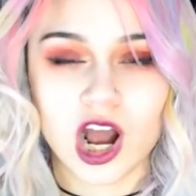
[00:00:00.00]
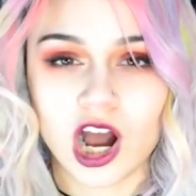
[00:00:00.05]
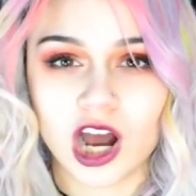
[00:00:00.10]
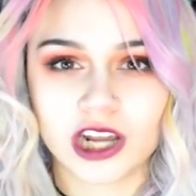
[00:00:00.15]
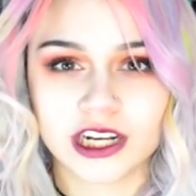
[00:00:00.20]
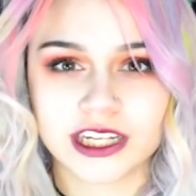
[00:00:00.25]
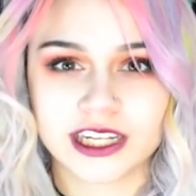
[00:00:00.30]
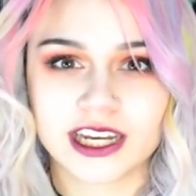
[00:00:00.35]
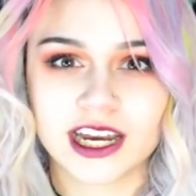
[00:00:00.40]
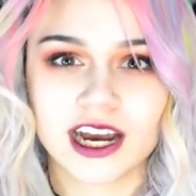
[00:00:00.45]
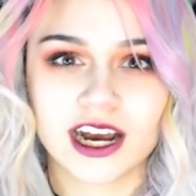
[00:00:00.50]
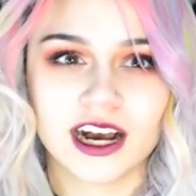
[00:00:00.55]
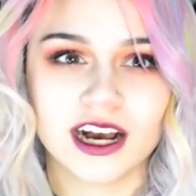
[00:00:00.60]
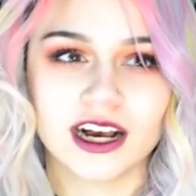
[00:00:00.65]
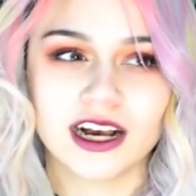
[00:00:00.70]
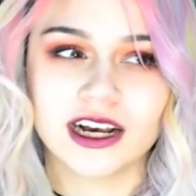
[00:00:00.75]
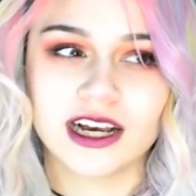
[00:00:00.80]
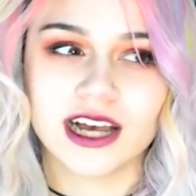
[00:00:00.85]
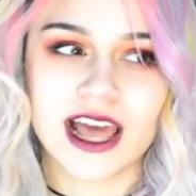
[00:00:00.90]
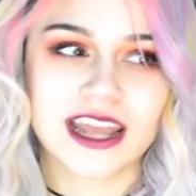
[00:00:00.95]

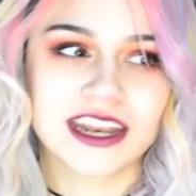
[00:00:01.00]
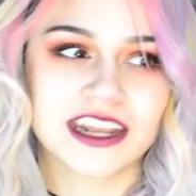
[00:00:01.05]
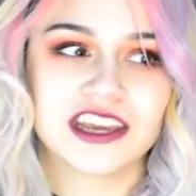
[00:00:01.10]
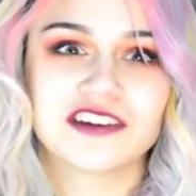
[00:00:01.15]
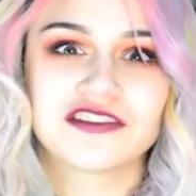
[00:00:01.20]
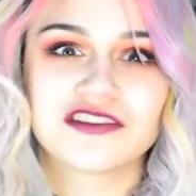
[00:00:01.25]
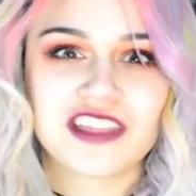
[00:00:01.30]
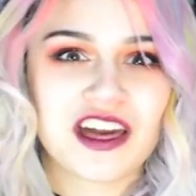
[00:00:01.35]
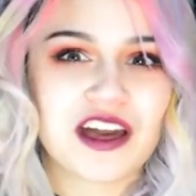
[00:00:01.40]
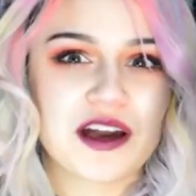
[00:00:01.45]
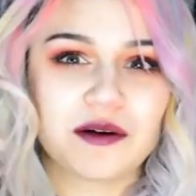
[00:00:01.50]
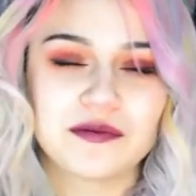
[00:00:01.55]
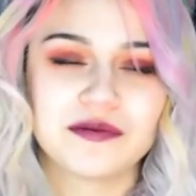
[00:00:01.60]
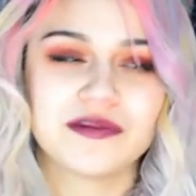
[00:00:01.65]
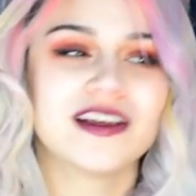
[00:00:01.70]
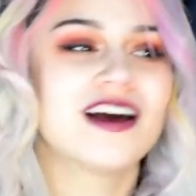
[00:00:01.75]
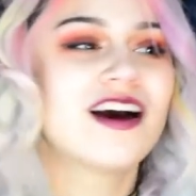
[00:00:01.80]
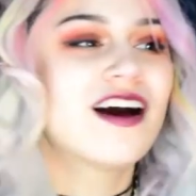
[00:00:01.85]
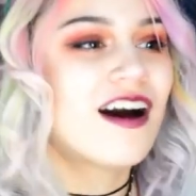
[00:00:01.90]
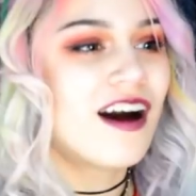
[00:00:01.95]
Hanukkah, any of
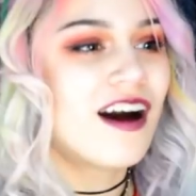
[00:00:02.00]
them.